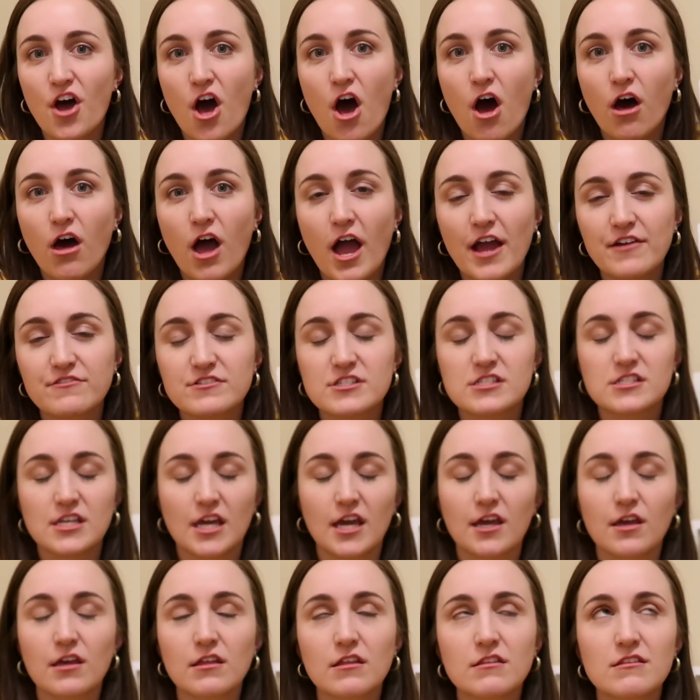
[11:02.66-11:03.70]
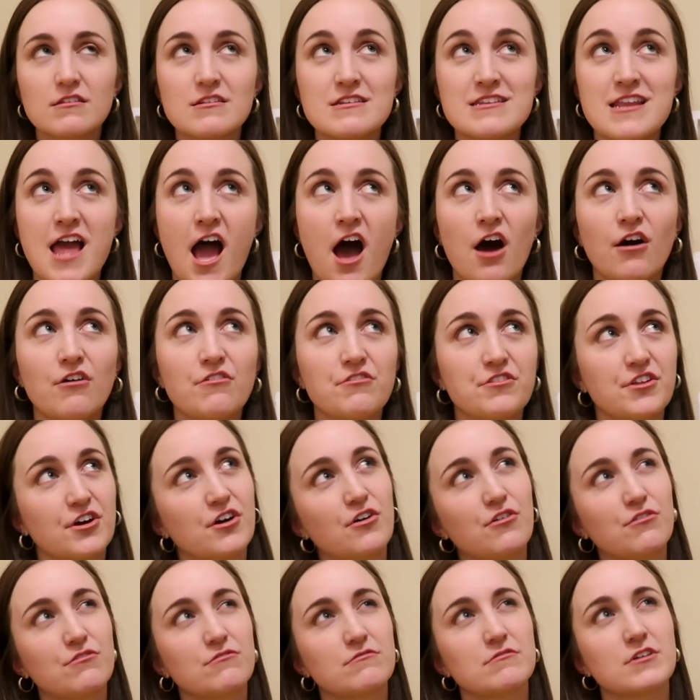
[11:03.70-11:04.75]
all. I would say now
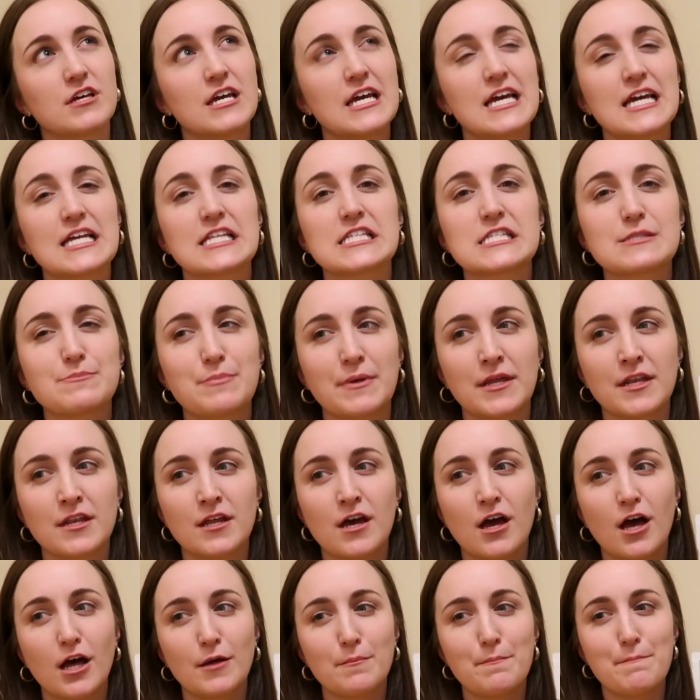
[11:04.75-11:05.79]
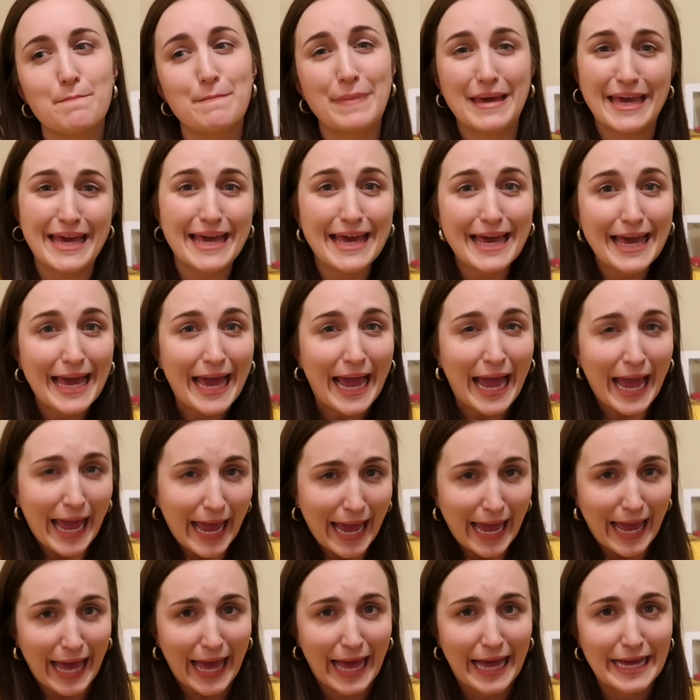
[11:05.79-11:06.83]
though, it's been a bit
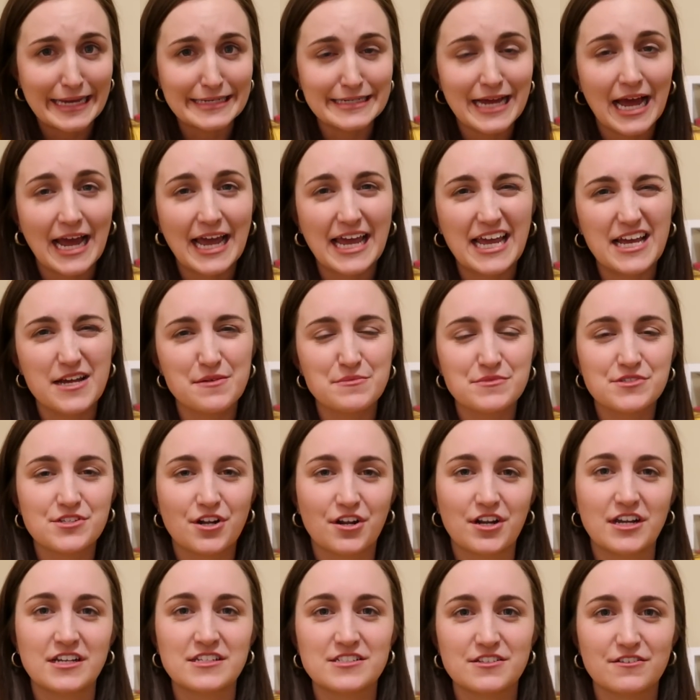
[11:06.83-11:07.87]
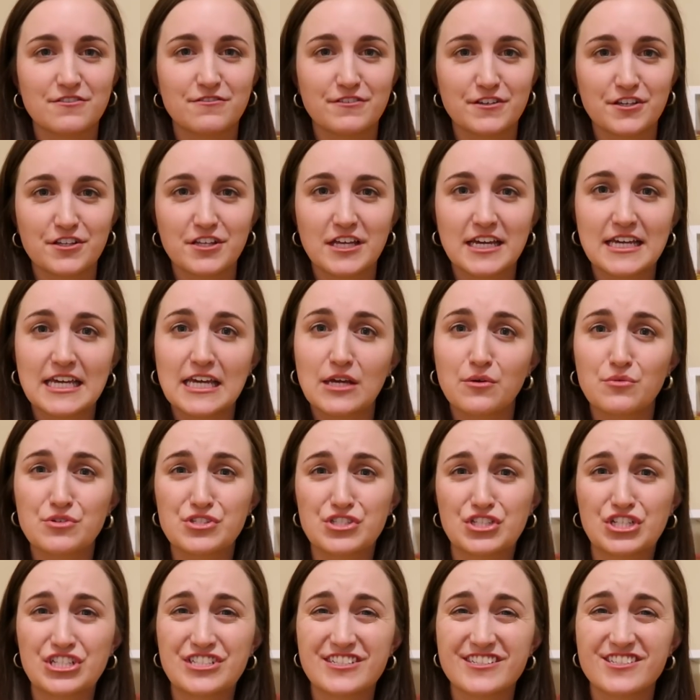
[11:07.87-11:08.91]
and I am starting to feel like it
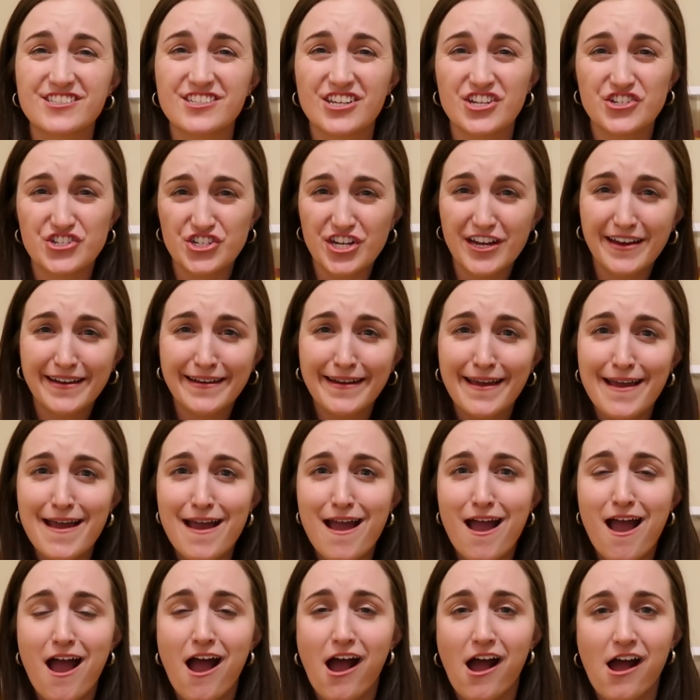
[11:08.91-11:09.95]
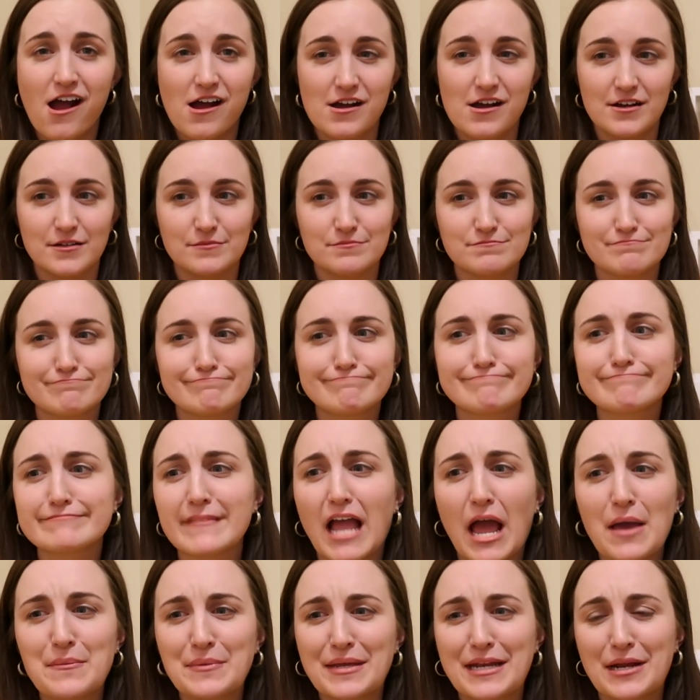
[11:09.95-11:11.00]
was a good decision. I
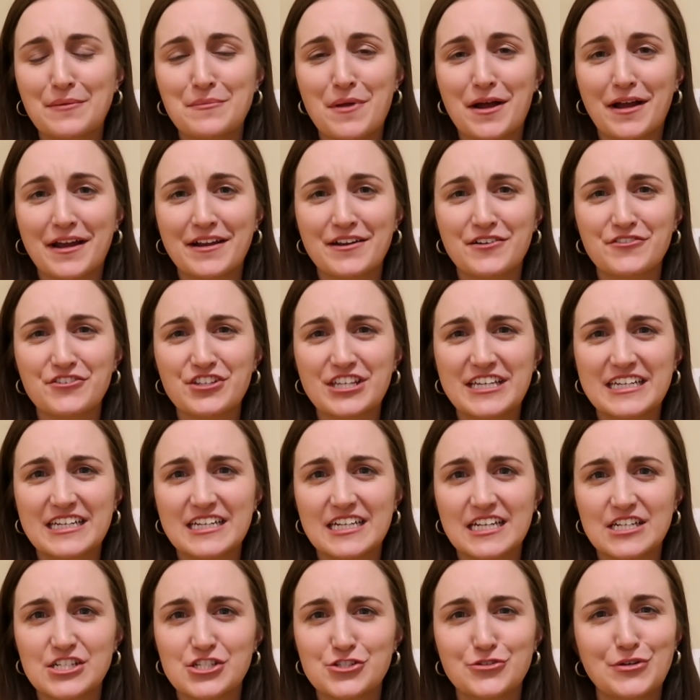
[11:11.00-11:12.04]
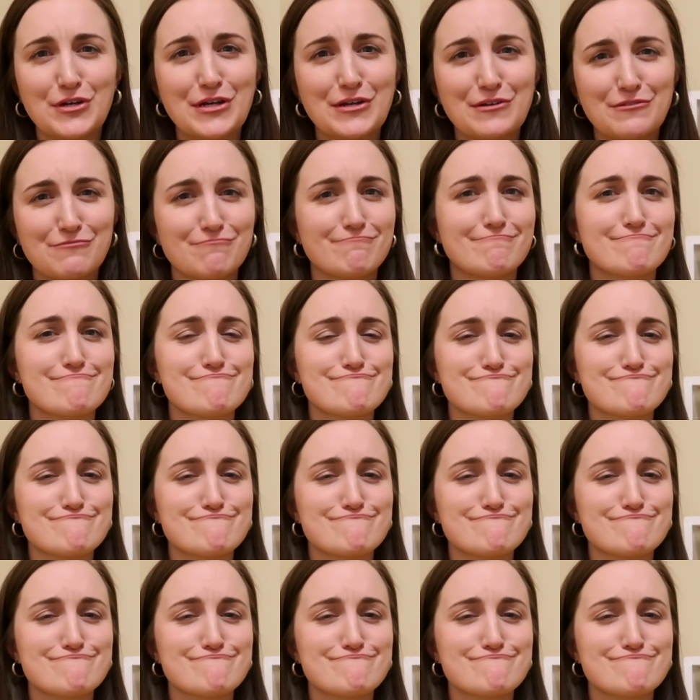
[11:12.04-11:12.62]
mean, I'm not gonna really get into it